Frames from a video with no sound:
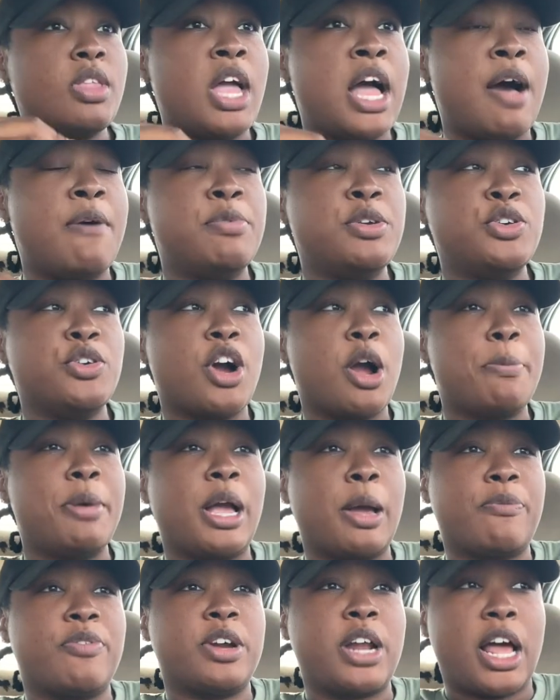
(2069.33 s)
I've been doing her
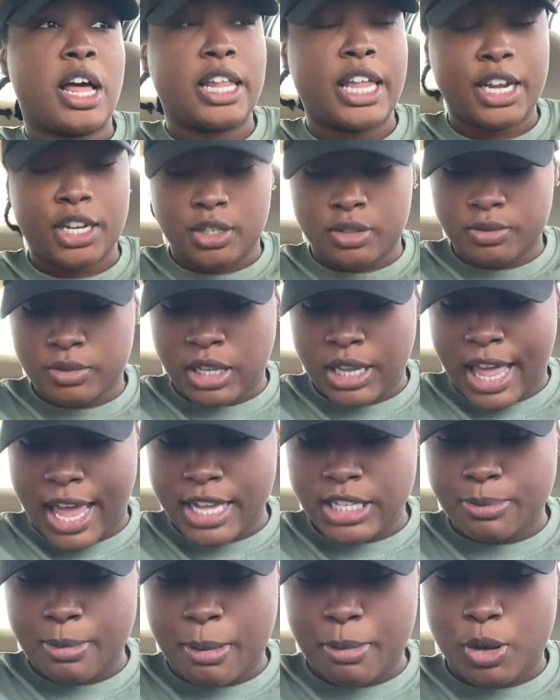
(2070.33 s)
makeup for now, like, the
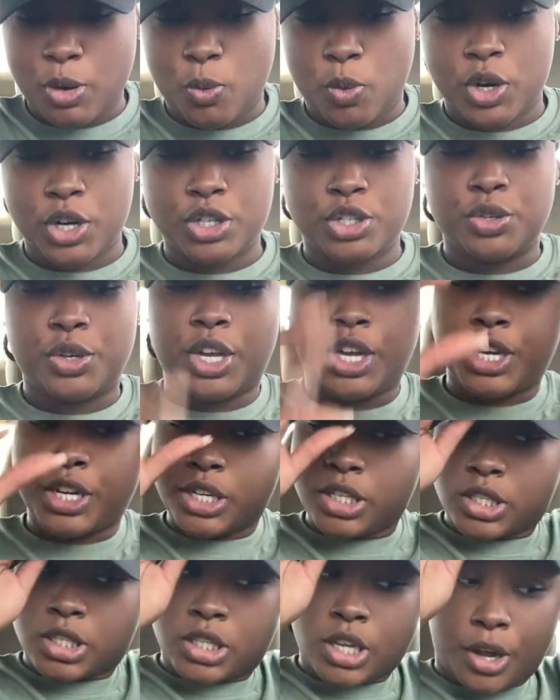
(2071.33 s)
last maybe 1 or 2
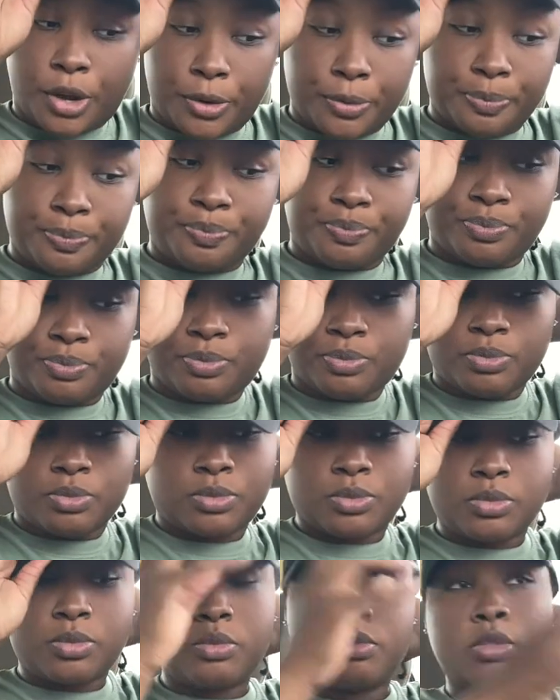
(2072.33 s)
years. So
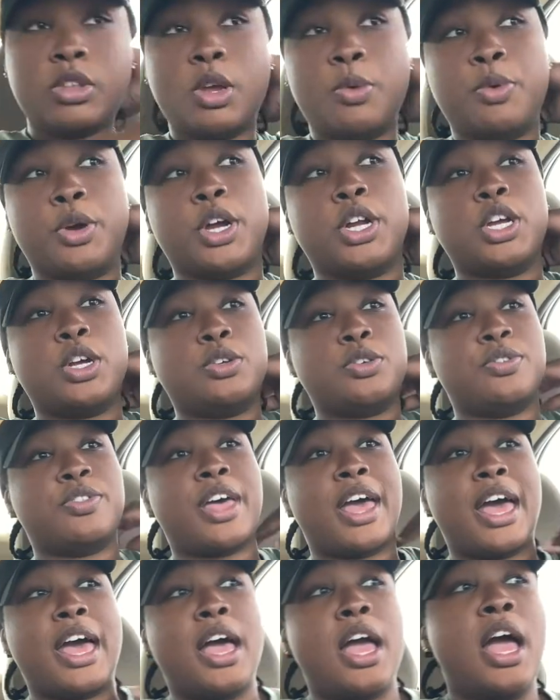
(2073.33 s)
we're going to go do
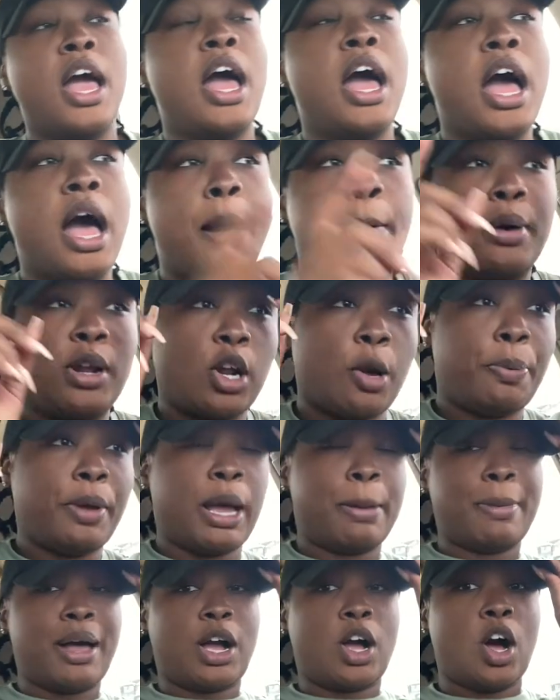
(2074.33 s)
that. I'm going to go pick
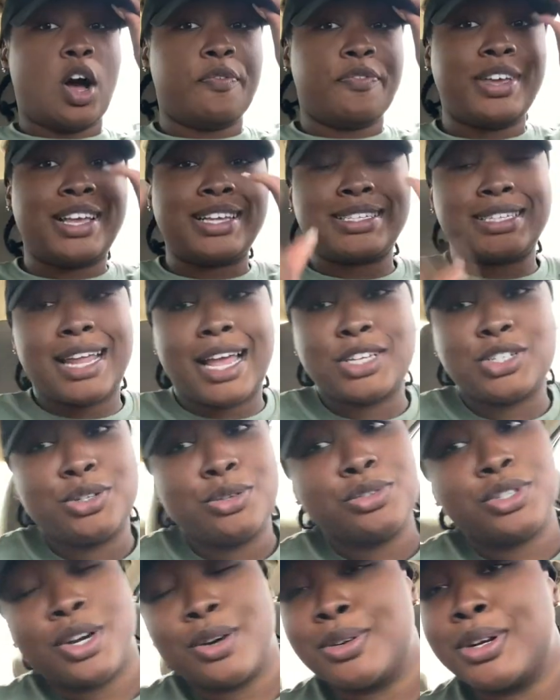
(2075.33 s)
up my coffee. It's
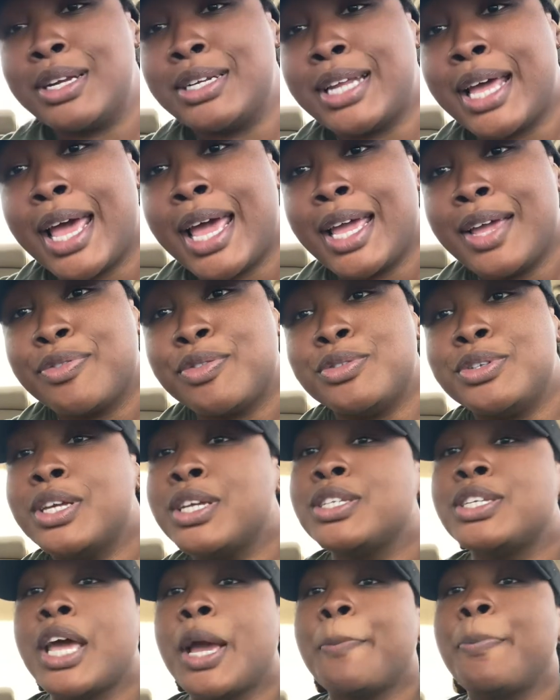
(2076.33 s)
National Donut Day. If you
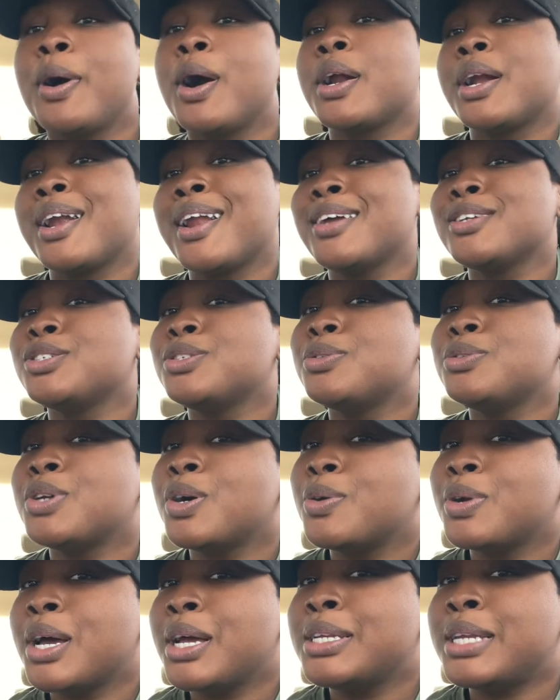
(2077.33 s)
didn't take part in National
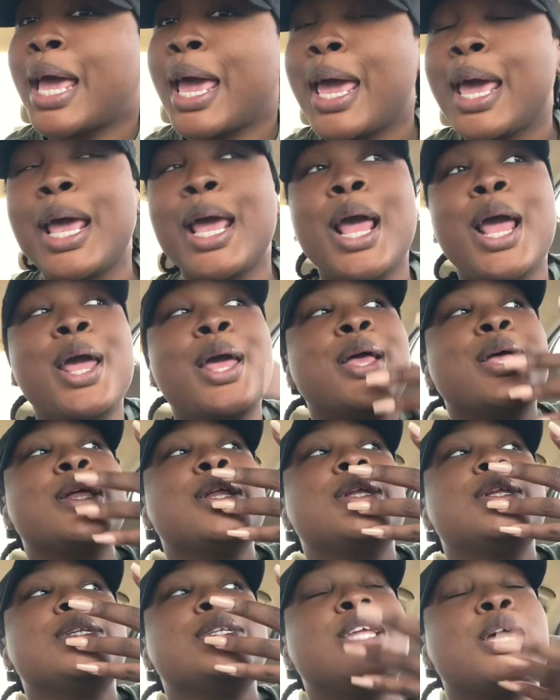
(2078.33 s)
Donut Day,
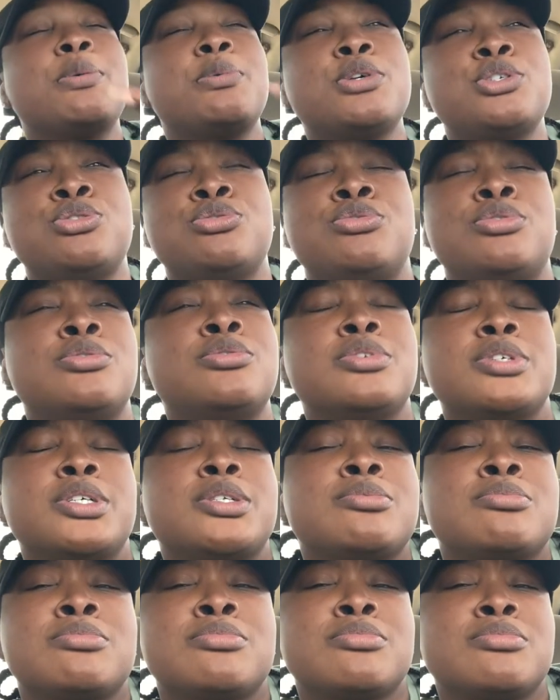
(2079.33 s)
then what you
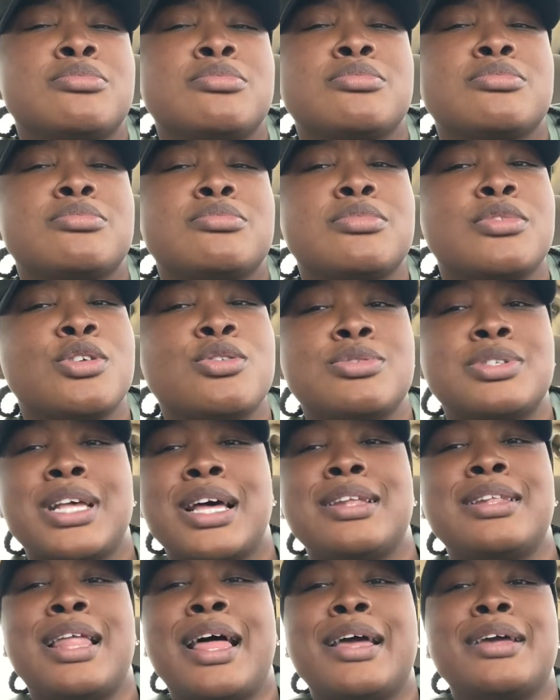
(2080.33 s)
doing? You
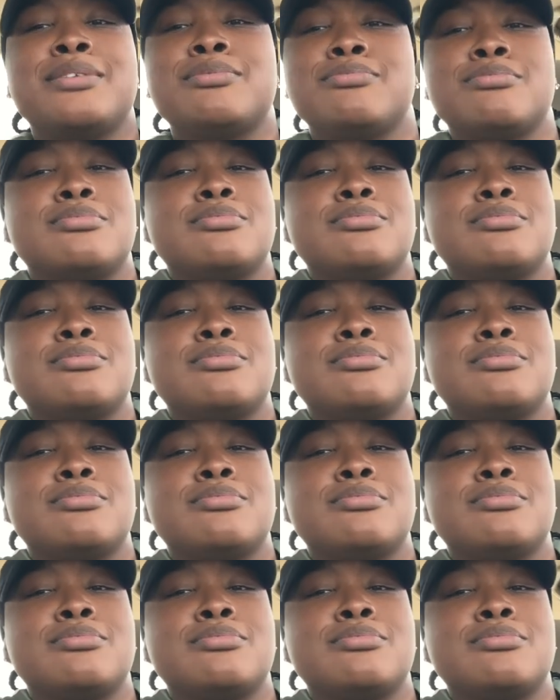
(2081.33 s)
stop, like...